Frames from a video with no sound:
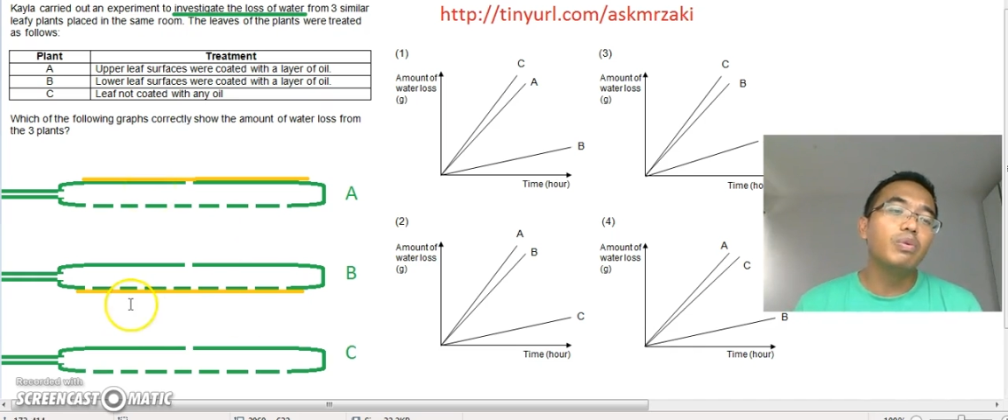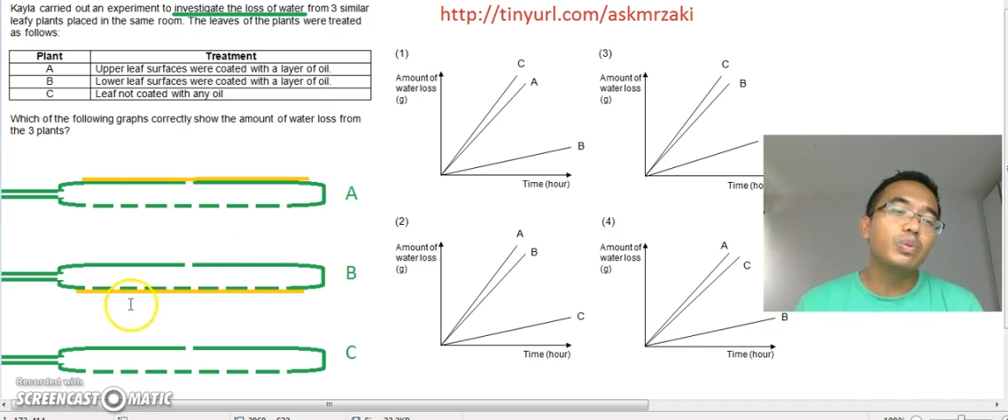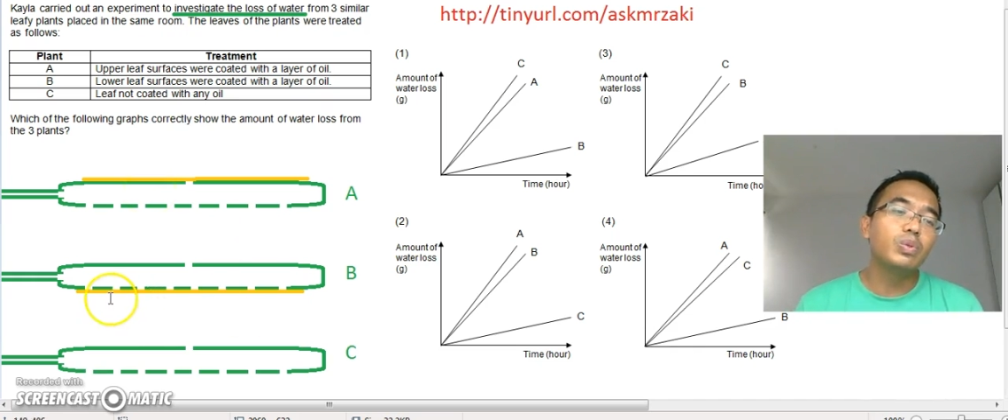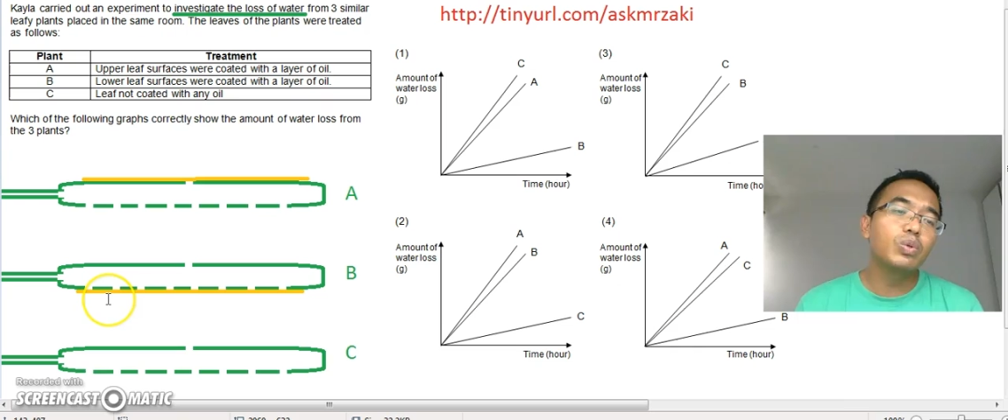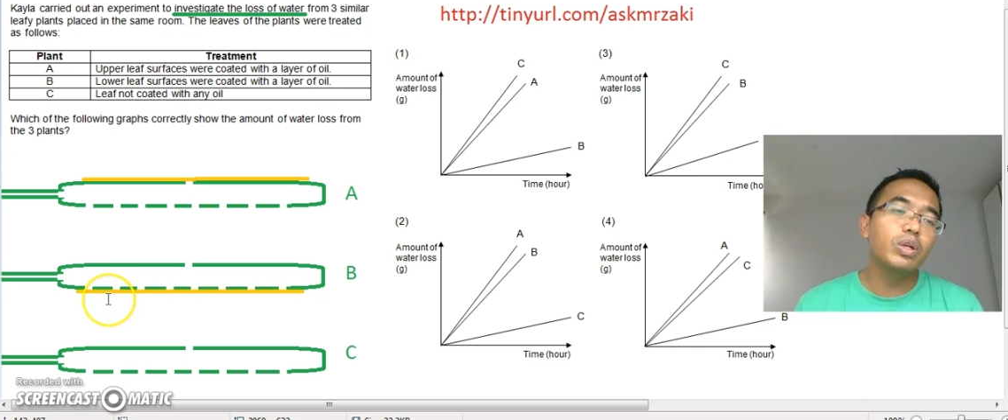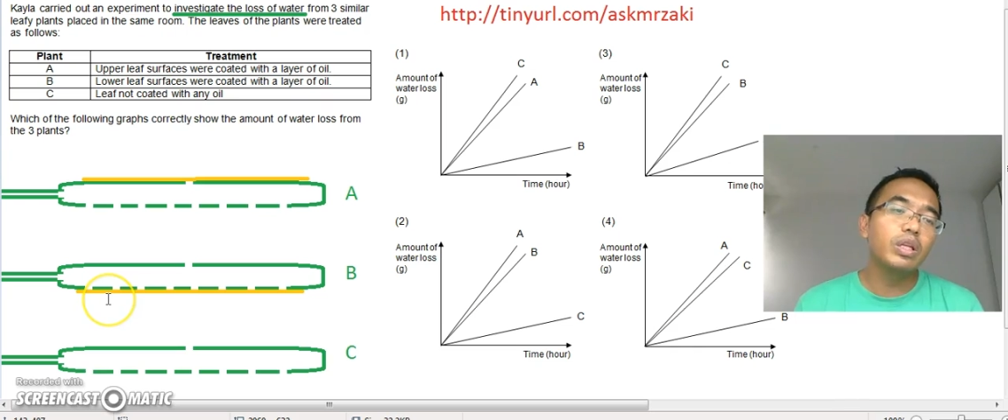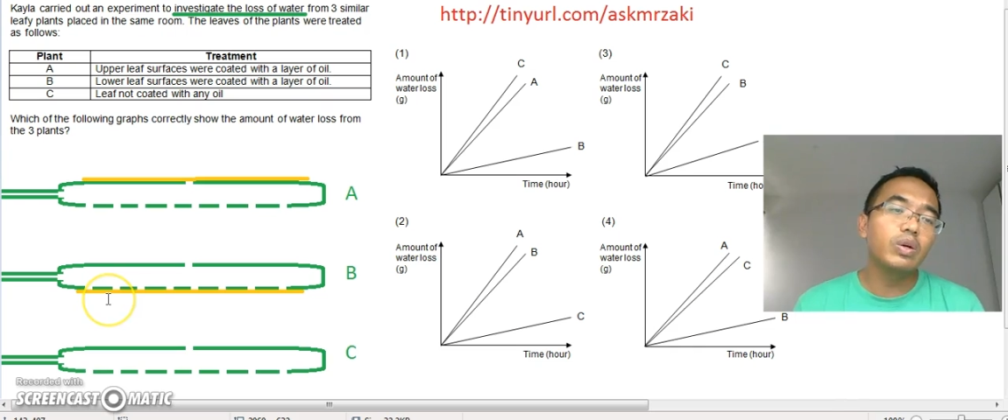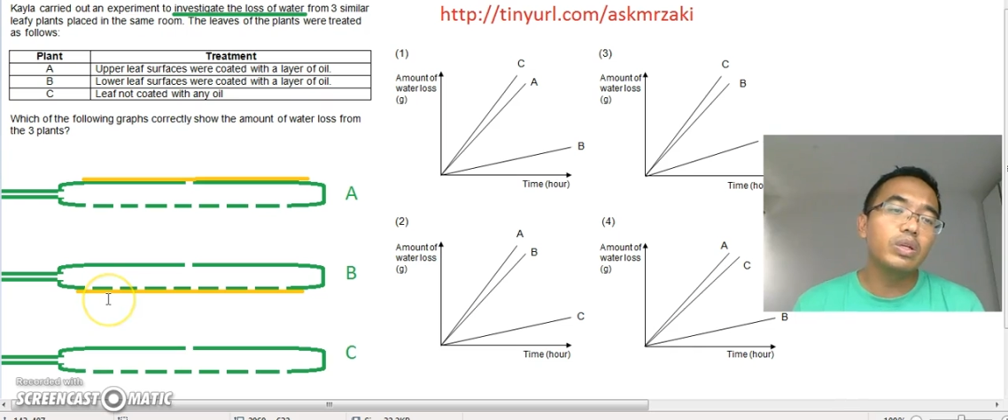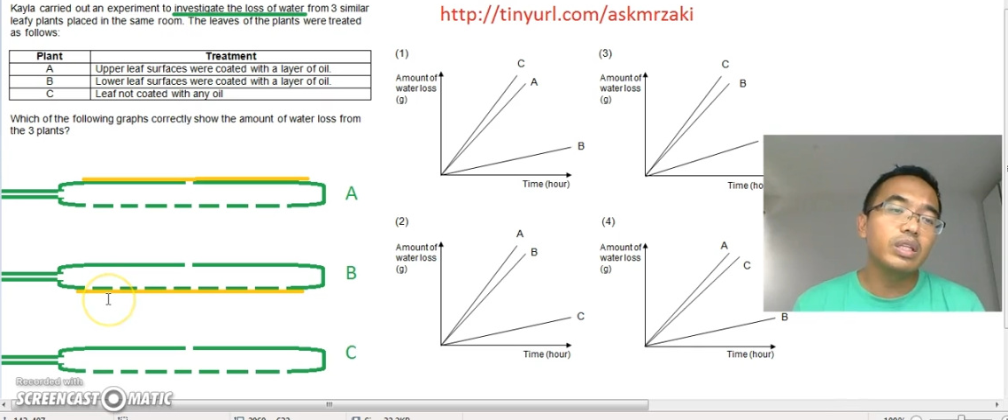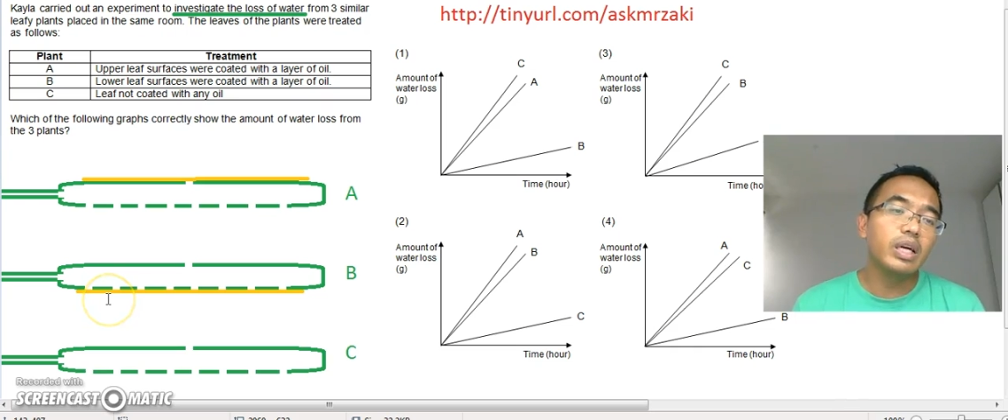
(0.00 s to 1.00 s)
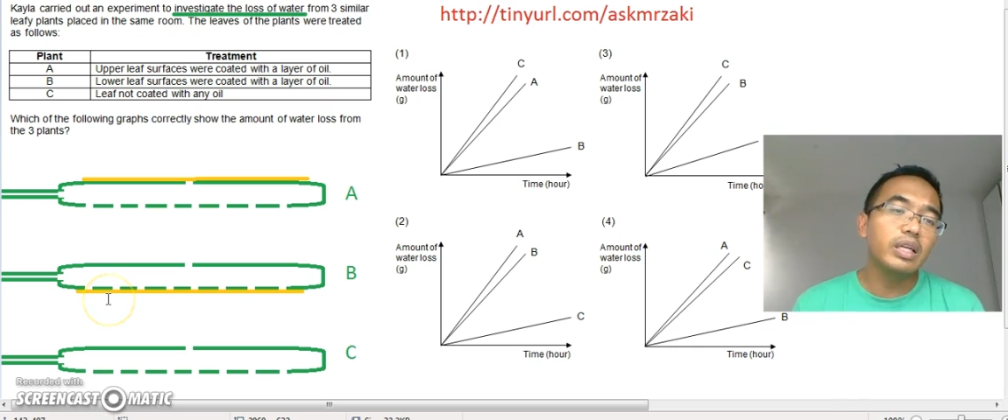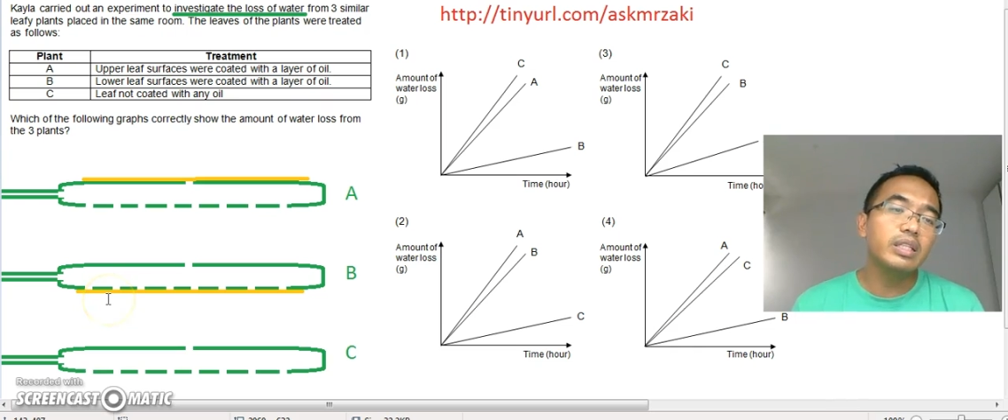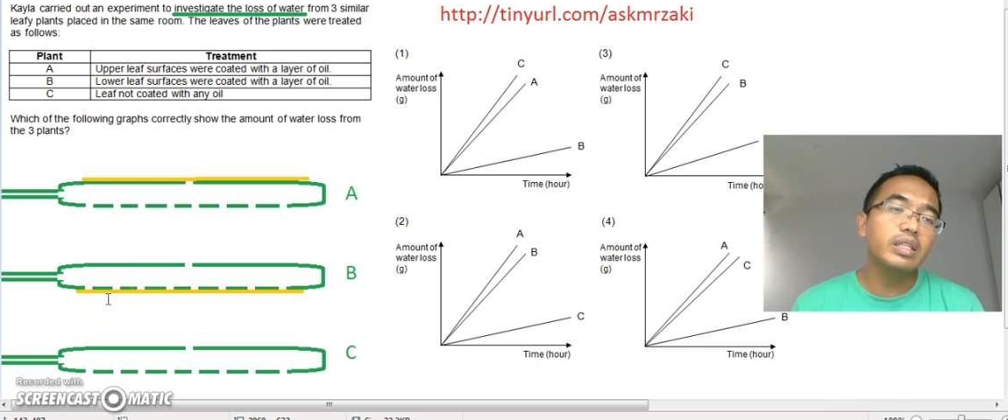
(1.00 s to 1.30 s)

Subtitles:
you were to coat it on the